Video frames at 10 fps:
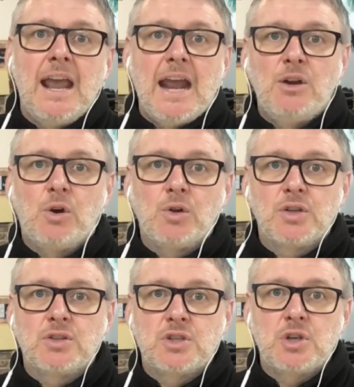in
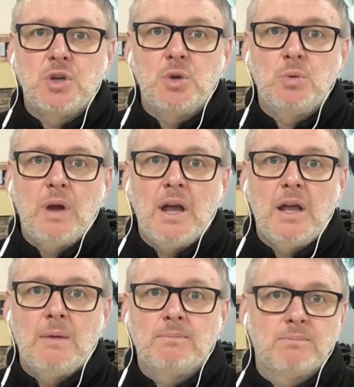order
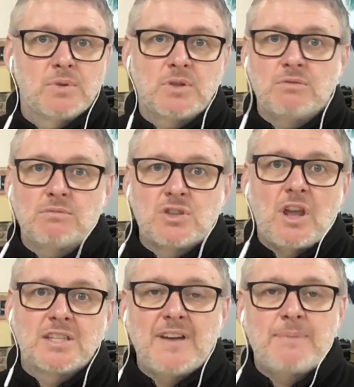to
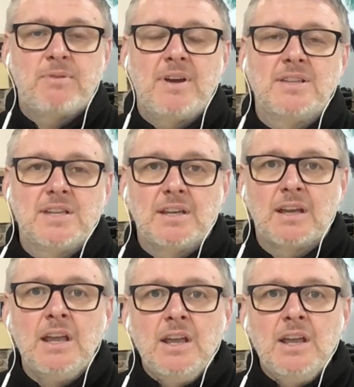start evaporating.